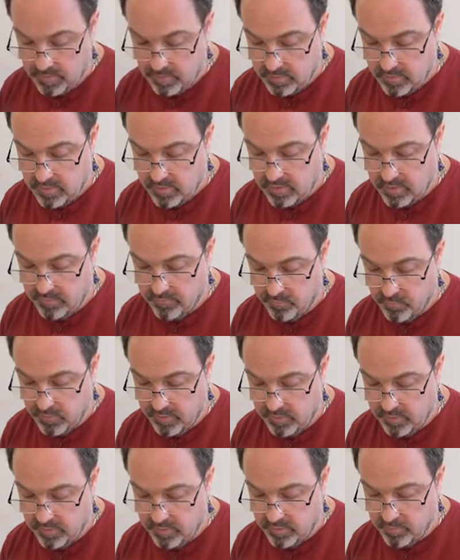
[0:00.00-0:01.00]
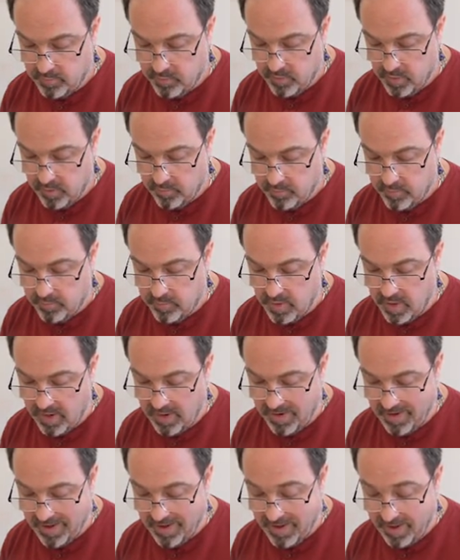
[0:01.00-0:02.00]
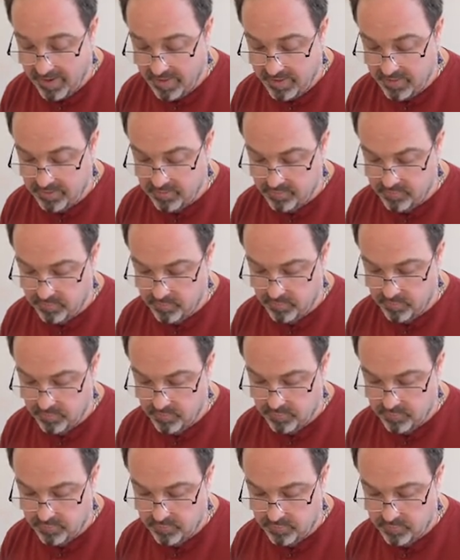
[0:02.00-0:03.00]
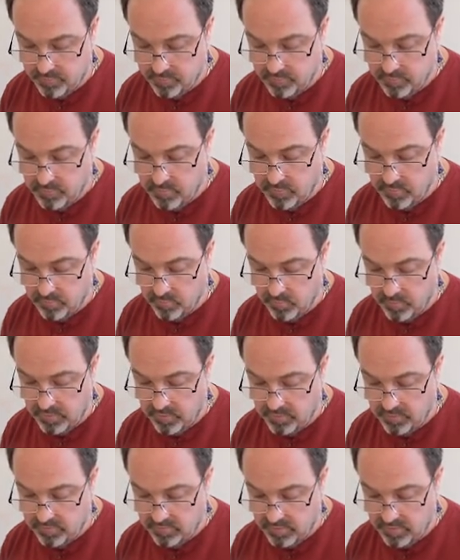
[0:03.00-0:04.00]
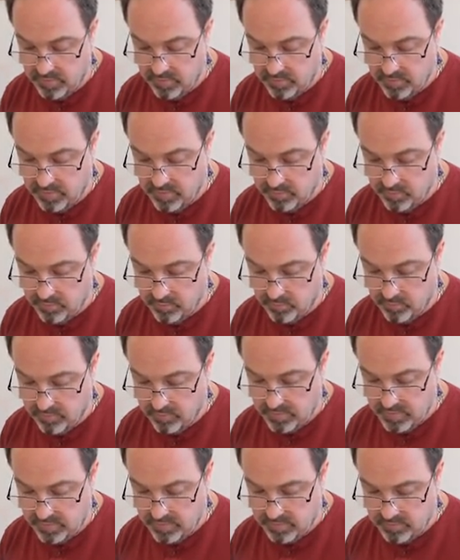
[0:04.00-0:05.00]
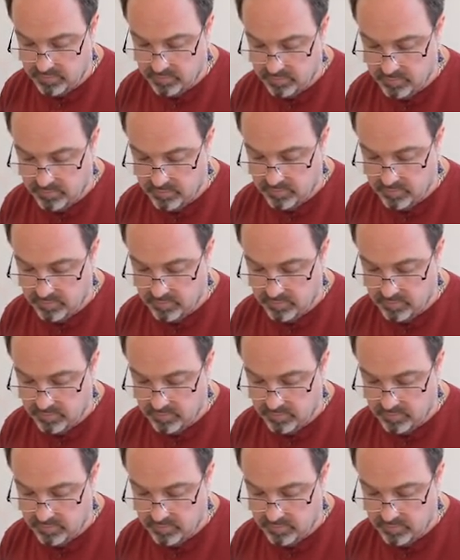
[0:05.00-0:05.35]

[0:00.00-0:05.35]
then if we did the problem by adding first, the 3 and the 10 to get 13,